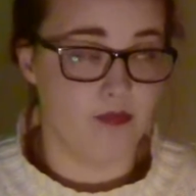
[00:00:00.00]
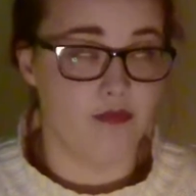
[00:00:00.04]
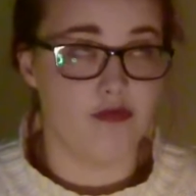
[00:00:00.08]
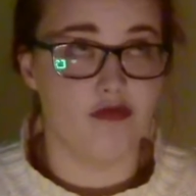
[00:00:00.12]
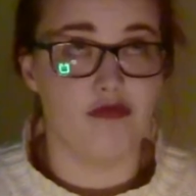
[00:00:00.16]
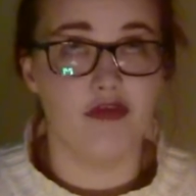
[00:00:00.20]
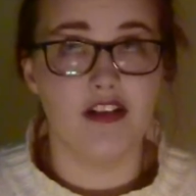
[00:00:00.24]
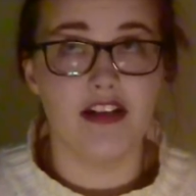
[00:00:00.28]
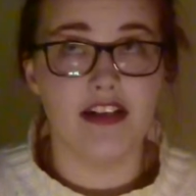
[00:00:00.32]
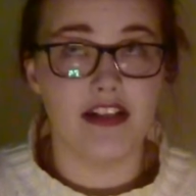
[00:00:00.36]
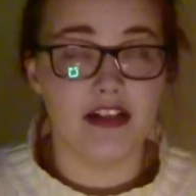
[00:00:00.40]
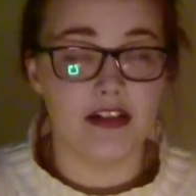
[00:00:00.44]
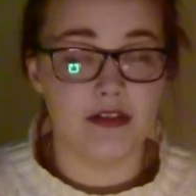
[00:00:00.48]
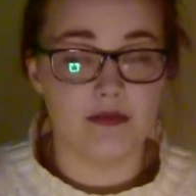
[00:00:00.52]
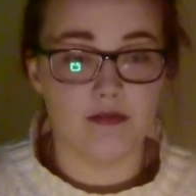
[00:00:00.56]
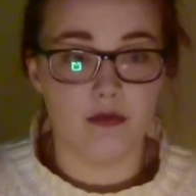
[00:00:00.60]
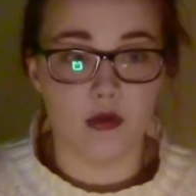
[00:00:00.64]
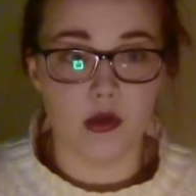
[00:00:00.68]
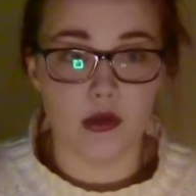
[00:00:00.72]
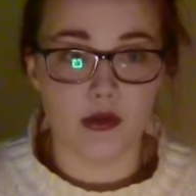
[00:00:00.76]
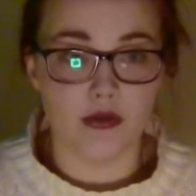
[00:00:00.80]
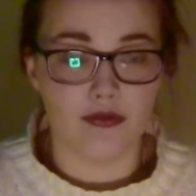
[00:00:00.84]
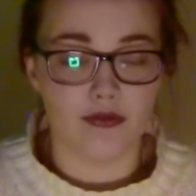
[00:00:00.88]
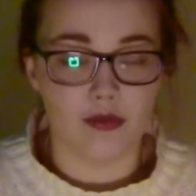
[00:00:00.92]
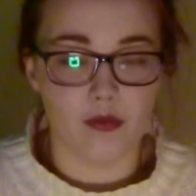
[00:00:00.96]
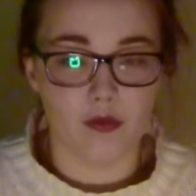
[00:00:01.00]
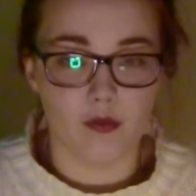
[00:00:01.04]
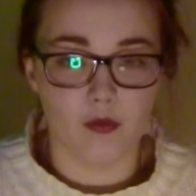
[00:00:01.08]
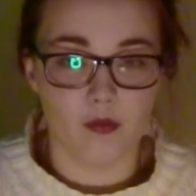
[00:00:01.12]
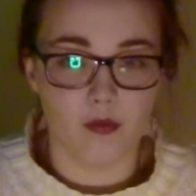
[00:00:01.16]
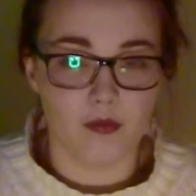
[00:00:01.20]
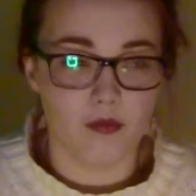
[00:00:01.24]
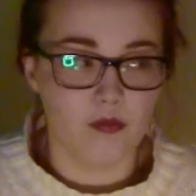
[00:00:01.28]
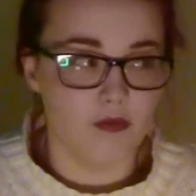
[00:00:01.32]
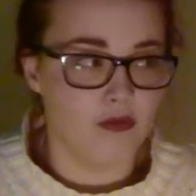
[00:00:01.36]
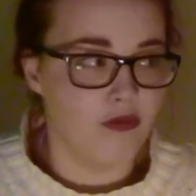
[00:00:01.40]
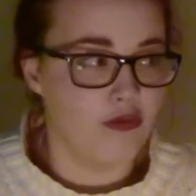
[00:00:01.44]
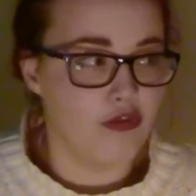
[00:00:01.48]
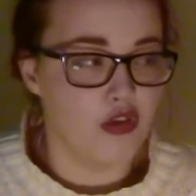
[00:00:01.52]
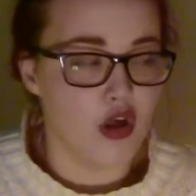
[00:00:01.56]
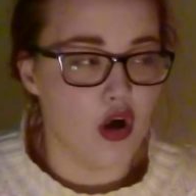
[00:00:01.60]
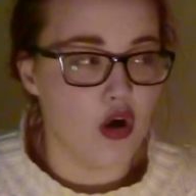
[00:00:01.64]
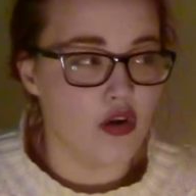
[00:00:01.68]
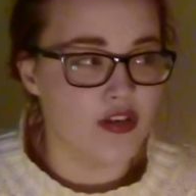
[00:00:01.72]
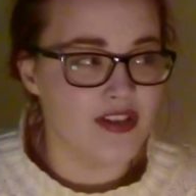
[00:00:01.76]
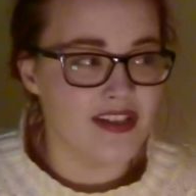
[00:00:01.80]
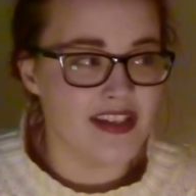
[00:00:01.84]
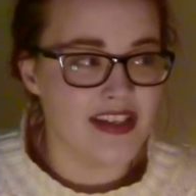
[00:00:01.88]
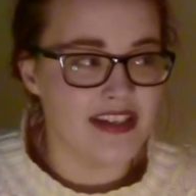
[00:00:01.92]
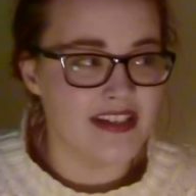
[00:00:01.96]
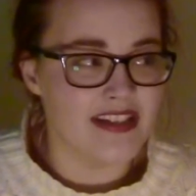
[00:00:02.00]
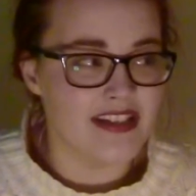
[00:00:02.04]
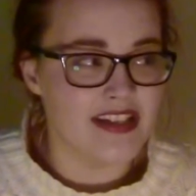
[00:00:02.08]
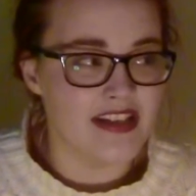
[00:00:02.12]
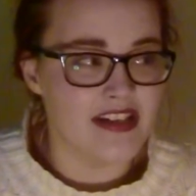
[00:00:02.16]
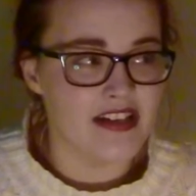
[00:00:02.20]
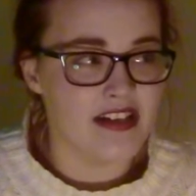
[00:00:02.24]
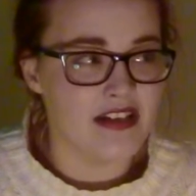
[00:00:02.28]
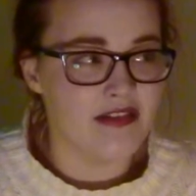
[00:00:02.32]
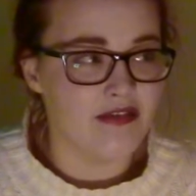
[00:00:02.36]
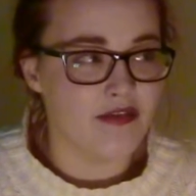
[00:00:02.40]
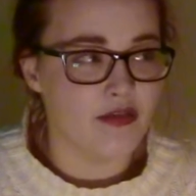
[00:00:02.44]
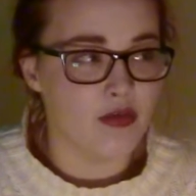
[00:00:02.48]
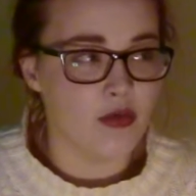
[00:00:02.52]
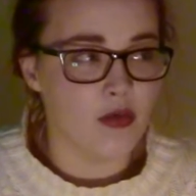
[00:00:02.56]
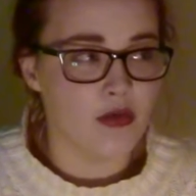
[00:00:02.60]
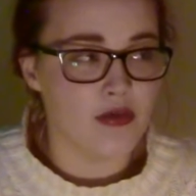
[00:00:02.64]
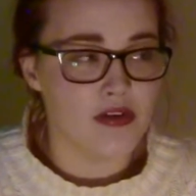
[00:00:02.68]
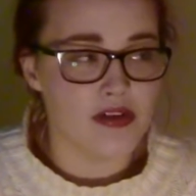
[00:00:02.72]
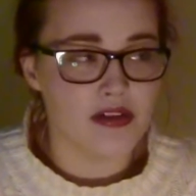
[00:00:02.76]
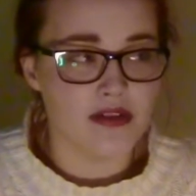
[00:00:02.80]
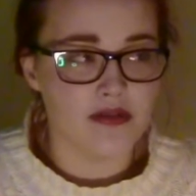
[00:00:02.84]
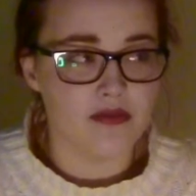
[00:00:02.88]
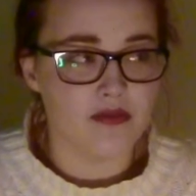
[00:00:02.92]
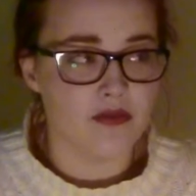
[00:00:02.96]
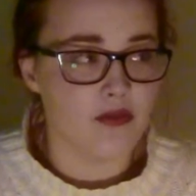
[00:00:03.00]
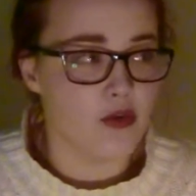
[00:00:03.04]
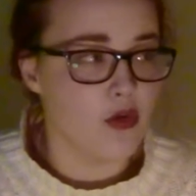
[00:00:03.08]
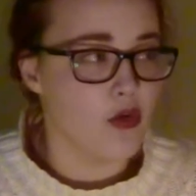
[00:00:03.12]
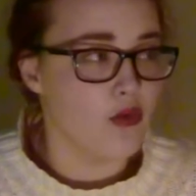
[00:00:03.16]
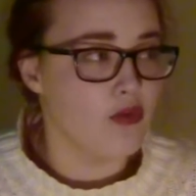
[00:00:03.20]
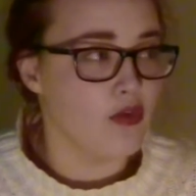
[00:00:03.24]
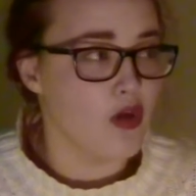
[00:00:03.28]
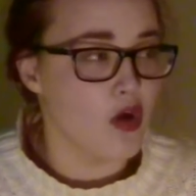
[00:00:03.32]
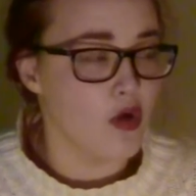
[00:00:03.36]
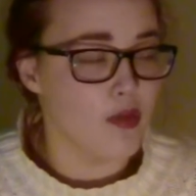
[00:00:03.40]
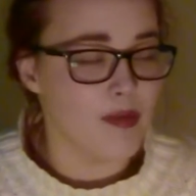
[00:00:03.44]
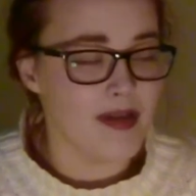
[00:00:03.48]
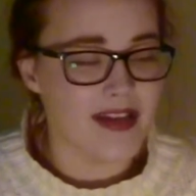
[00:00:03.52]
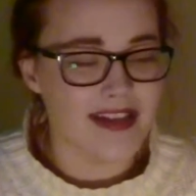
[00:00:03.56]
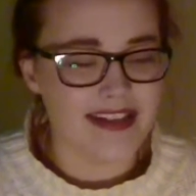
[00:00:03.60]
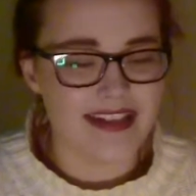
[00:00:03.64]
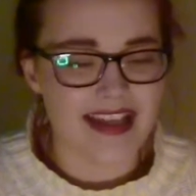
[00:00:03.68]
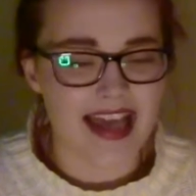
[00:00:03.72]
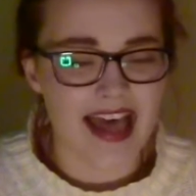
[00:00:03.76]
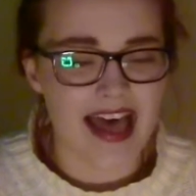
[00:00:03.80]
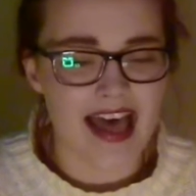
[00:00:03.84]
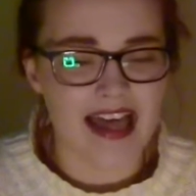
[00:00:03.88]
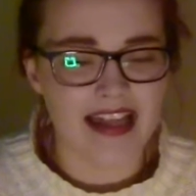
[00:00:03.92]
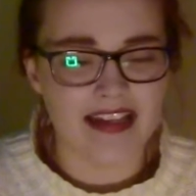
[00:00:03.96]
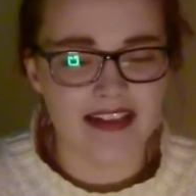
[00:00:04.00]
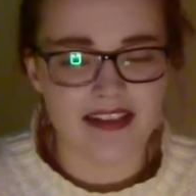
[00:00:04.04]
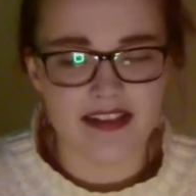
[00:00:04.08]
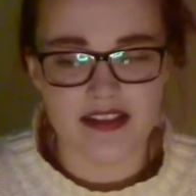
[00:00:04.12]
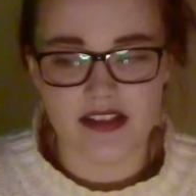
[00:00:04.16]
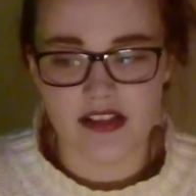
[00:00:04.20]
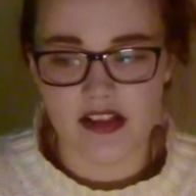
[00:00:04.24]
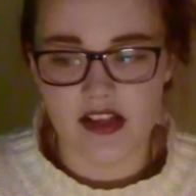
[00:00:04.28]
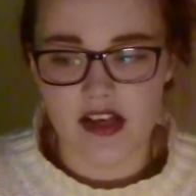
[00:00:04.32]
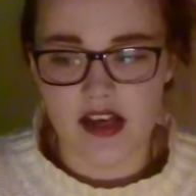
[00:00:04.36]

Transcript: really wonderful vlogs this year for Vlogmas, and